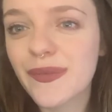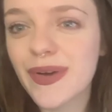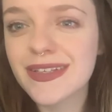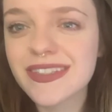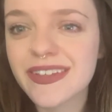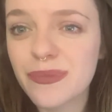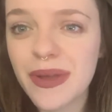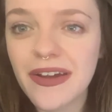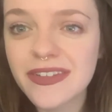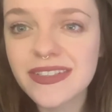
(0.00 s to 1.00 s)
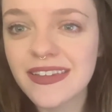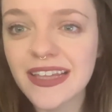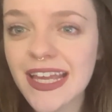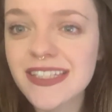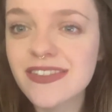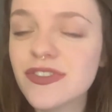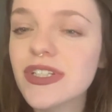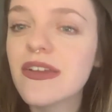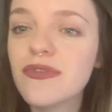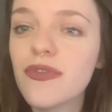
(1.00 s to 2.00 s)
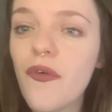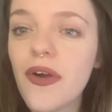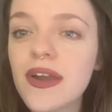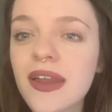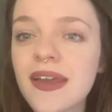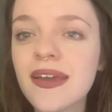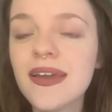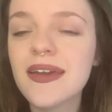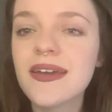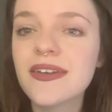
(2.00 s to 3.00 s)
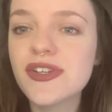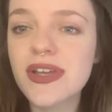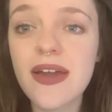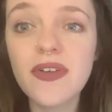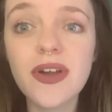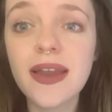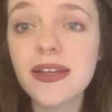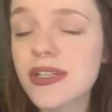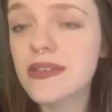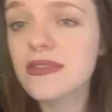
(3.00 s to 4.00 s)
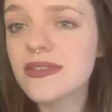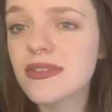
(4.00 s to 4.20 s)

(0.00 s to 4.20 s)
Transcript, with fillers: was compared to the likes of John Ford, she never got a chance